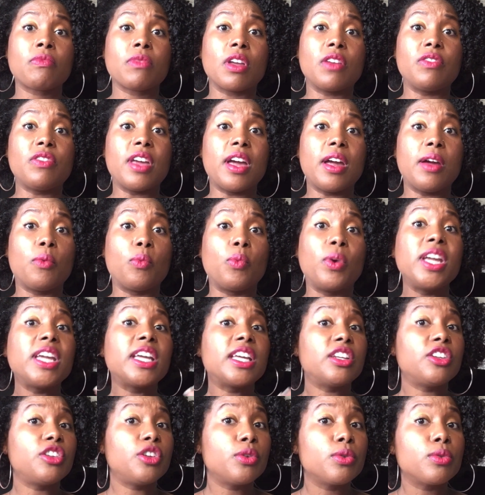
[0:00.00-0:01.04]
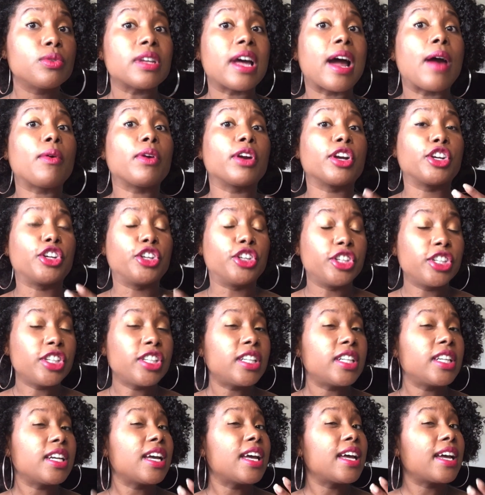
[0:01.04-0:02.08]
that we can use our
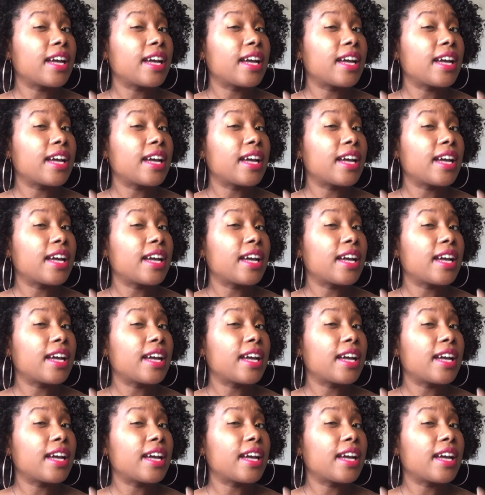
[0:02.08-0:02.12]
good